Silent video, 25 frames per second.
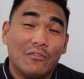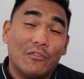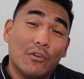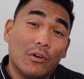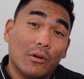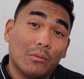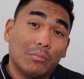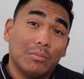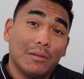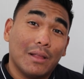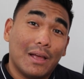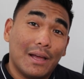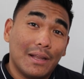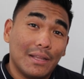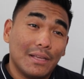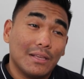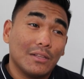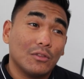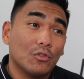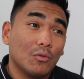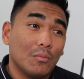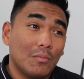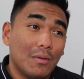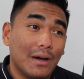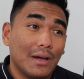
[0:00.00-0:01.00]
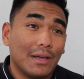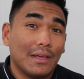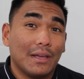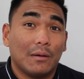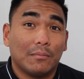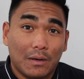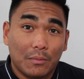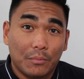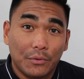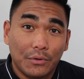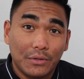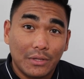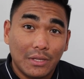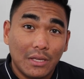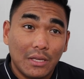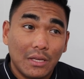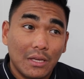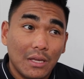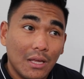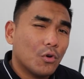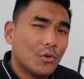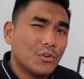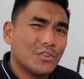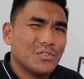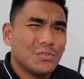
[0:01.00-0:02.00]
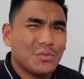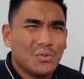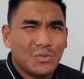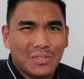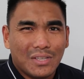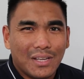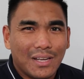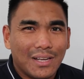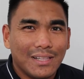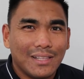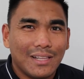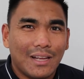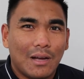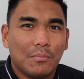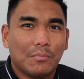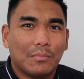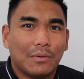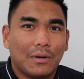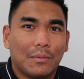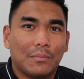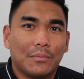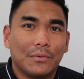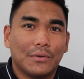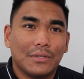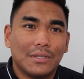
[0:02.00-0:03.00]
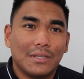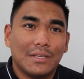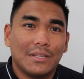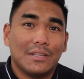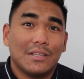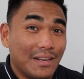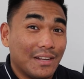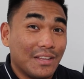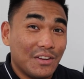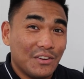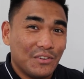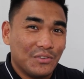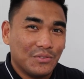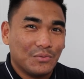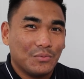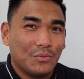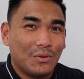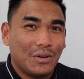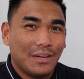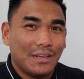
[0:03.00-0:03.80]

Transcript: if you are planning to buy property or to sell a property, and here's